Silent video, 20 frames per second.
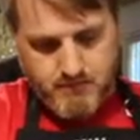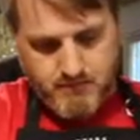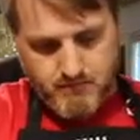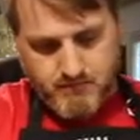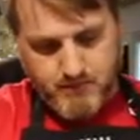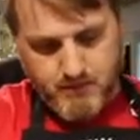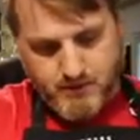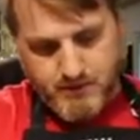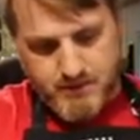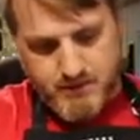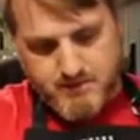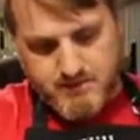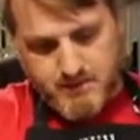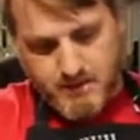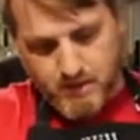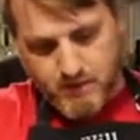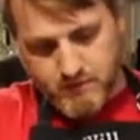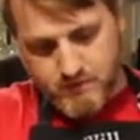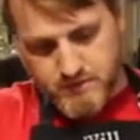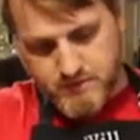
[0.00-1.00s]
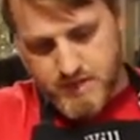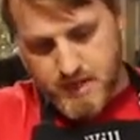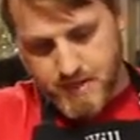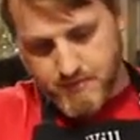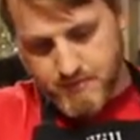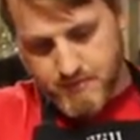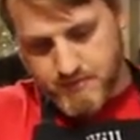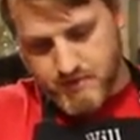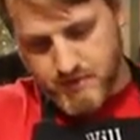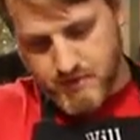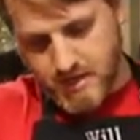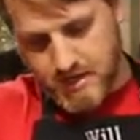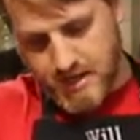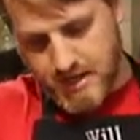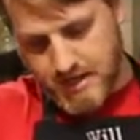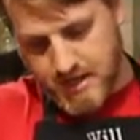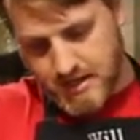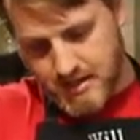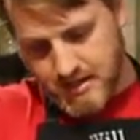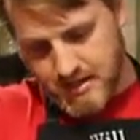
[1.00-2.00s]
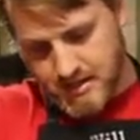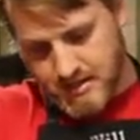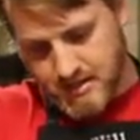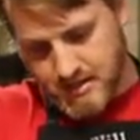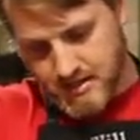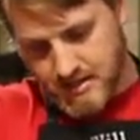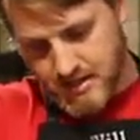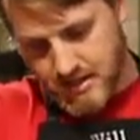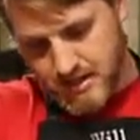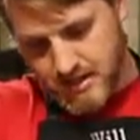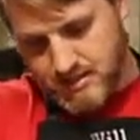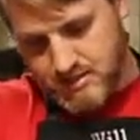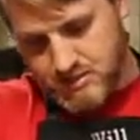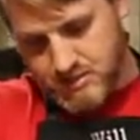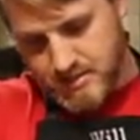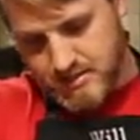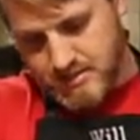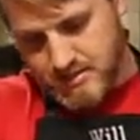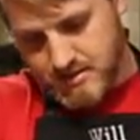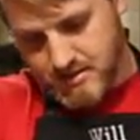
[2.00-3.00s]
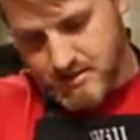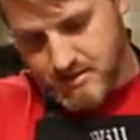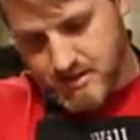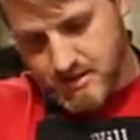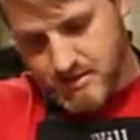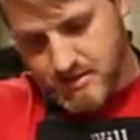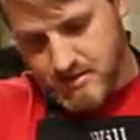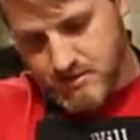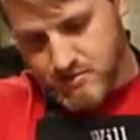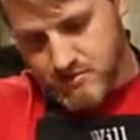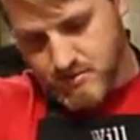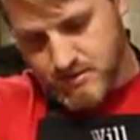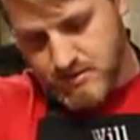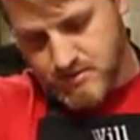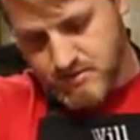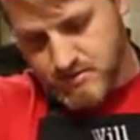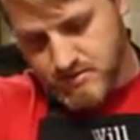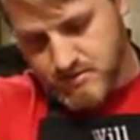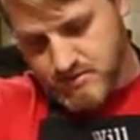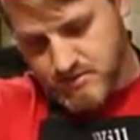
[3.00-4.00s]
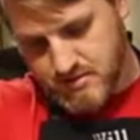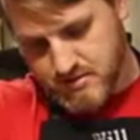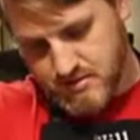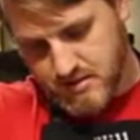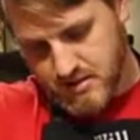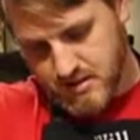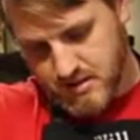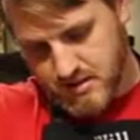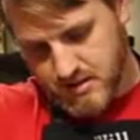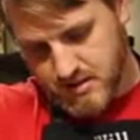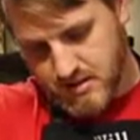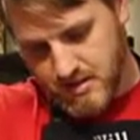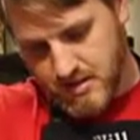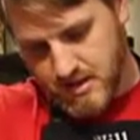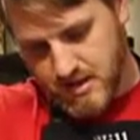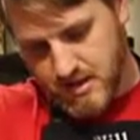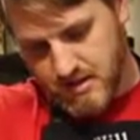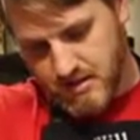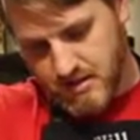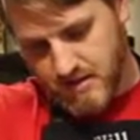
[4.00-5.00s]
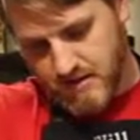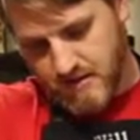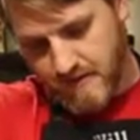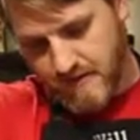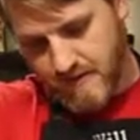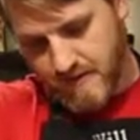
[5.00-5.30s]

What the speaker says: put this over top of your cake and just let it drizzle there,